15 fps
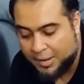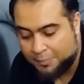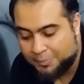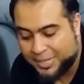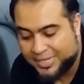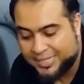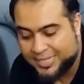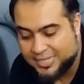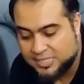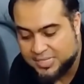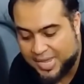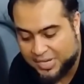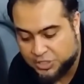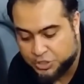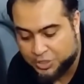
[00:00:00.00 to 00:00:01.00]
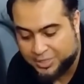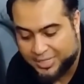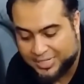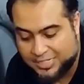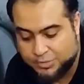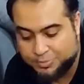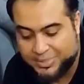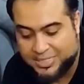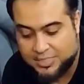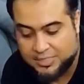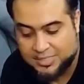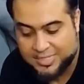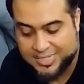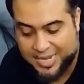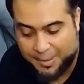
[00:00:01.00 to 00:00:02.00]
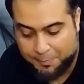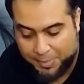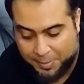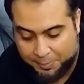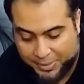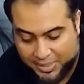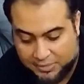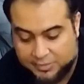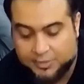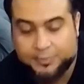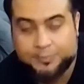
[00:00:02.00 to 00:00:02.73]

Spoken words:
but this action lets me skip a path,